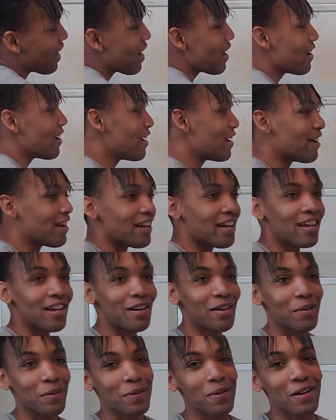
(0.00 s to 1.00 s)

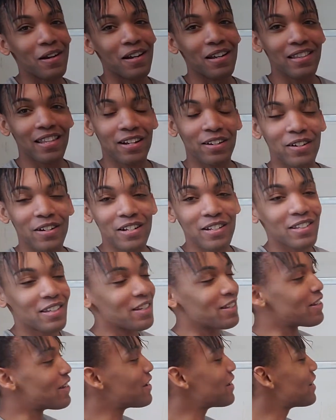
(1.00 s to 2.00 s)
They're
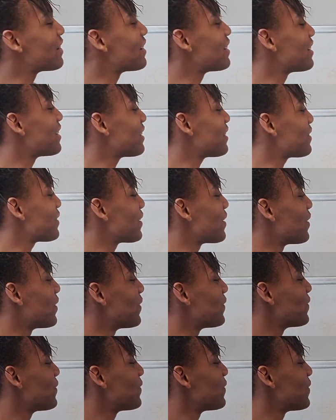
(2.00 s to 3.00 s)
into the,
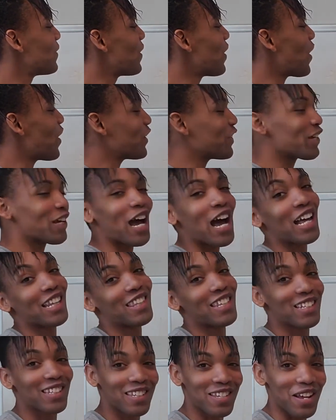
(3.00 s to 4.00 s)
all the
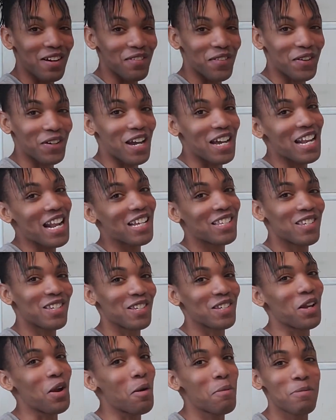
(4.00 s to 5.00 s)
gothic stuff, okay? That's
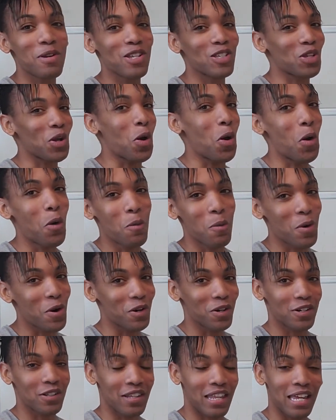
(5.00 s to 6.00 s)
just going to be its own
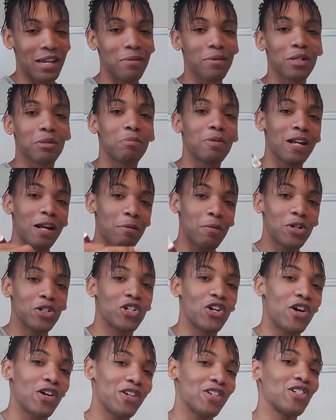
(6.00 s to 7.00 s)
world and language, but I want
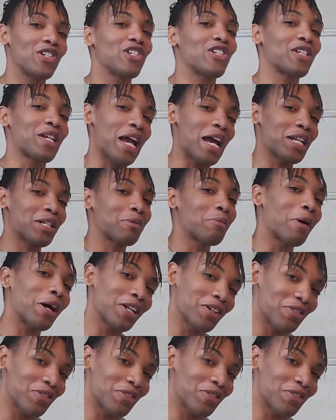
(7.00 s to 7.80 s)
y'all to just catch my